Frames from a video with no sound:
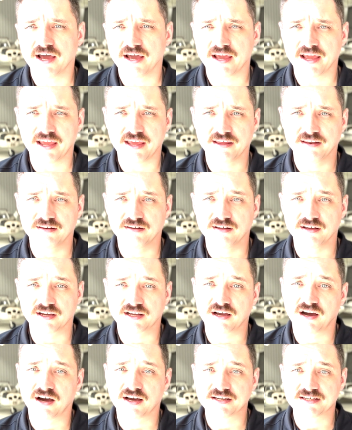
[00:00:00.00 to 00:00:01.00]
in the
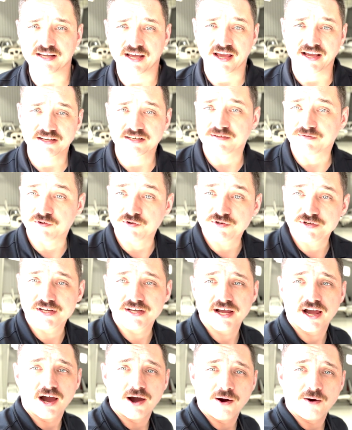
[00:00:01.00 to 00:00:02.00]
context of
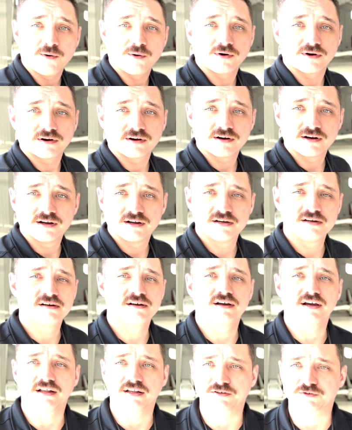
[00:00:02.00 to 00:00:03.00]
using our
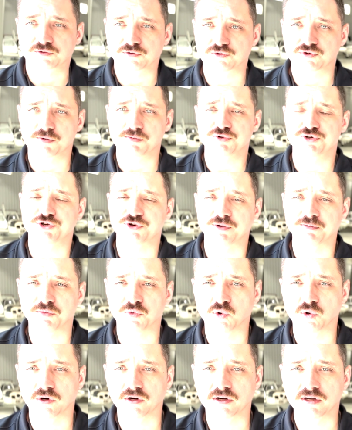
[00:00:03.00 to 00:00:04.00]
electrical troubleshooting
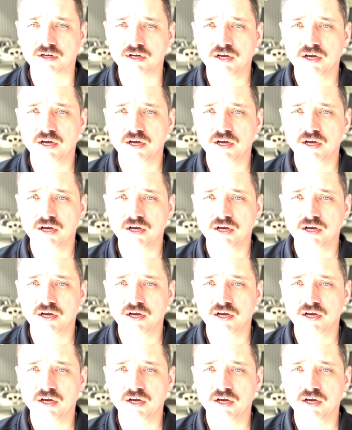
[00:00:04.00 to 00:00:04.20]
board.